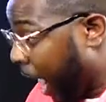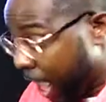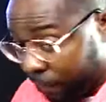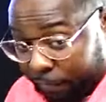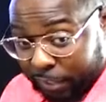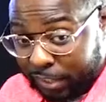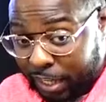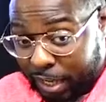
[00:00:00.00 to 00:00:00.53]

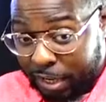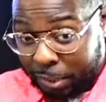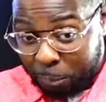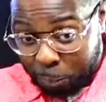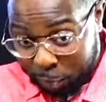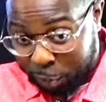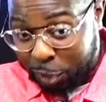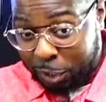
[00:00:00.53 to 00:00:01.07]
ever done
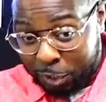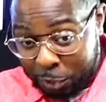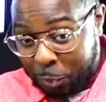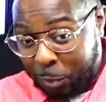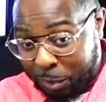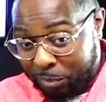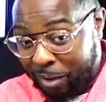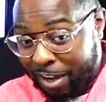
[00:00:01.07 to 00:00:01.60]
what you're
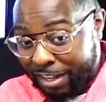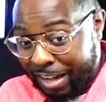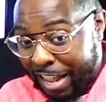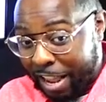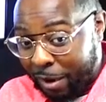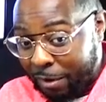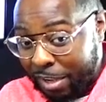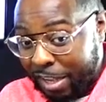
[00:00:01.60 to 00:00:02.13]
doing right
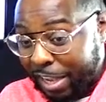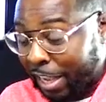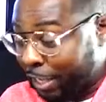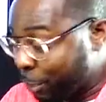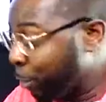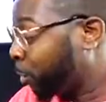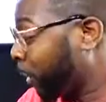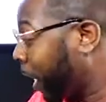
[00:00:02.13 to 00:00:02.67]
now,
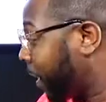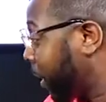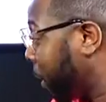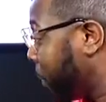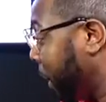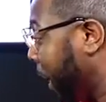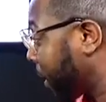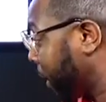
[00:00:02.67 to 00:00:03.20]
and you trying to
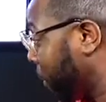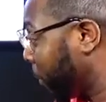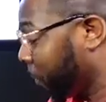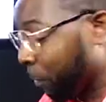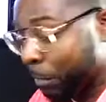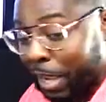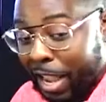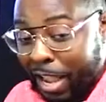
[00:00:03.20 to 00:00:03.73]
tell me that's coming
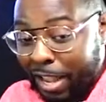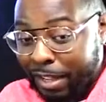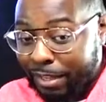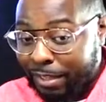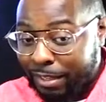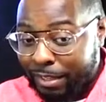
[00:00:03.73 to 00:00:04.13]
from God.